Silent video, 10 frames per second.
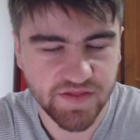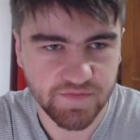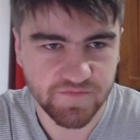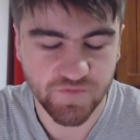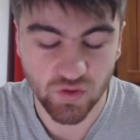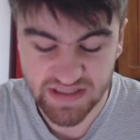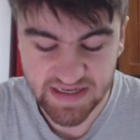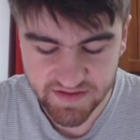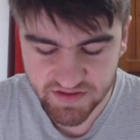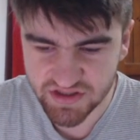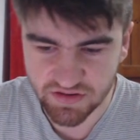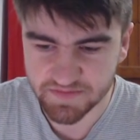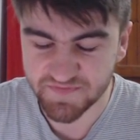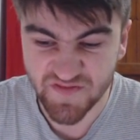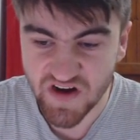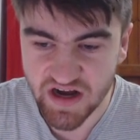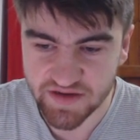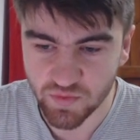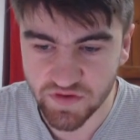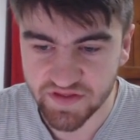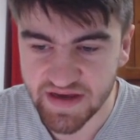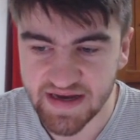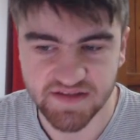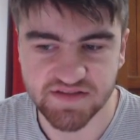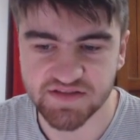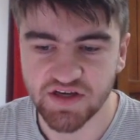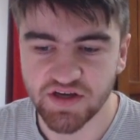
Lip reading: 14. So I'm fine with that,